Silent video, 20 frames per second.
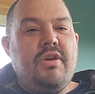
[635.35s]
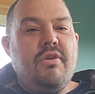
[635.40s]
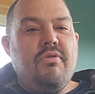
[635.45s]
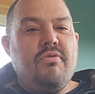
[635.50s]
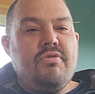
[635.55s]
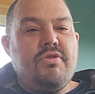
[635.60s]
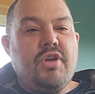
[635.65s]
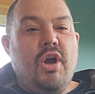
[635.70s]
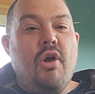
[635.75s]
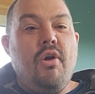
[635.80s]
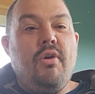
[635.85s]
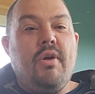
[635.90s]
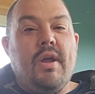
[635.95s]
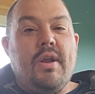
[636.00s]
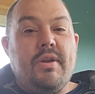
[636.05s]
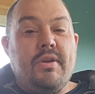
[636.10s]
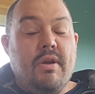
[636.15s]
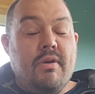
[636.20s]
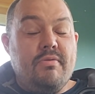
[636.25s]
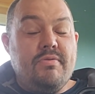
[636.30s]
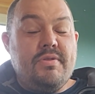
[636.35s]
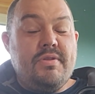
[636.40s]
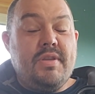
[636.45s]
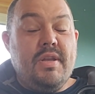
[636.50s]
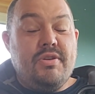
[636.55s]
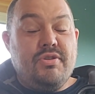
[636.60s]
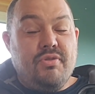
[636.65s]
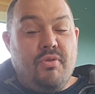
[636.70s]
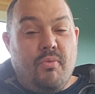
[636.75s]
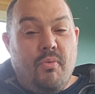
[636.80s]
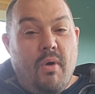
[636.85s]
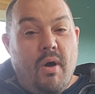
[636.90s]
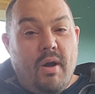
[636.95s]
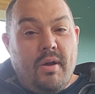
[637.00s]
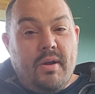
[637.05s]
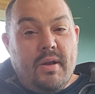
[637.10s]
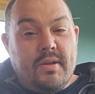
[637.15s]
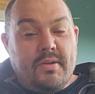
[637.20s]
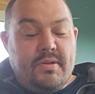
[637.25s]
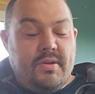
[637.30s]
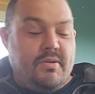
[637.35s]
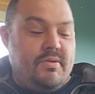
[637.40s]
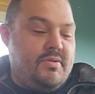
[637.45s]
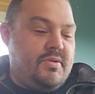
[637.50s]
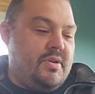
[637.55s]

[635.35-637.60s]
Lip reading: your target notes that you're walking to.